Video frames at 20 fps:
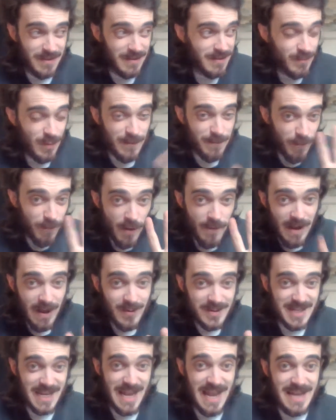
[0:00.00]
We're 5
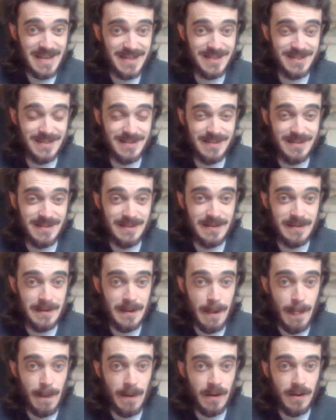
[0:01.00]
hours ahead.
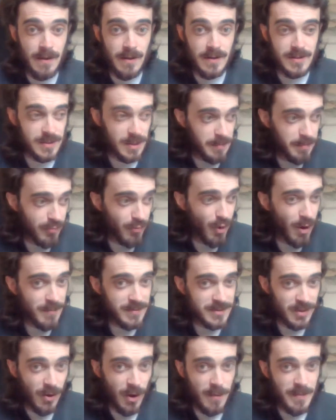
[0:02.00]
So the
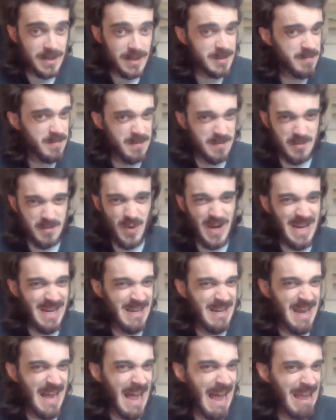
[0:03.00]
prime time is
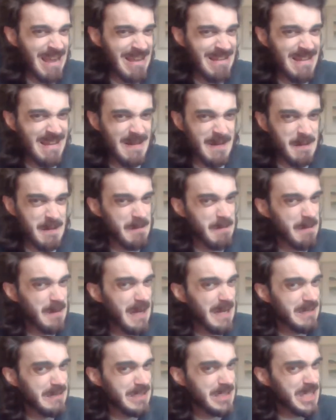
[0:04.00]
between 8
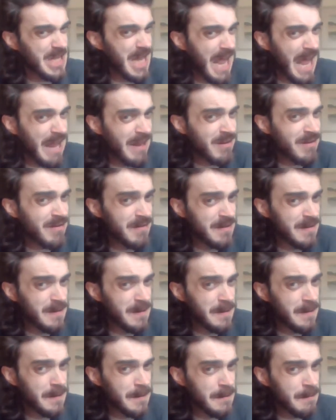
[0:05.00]
and 10,
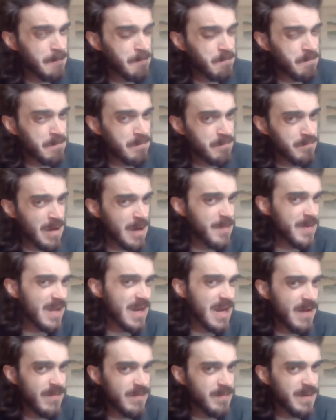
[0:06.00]
maybe
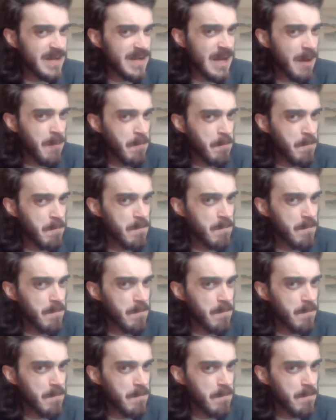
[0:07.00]
11 p.m.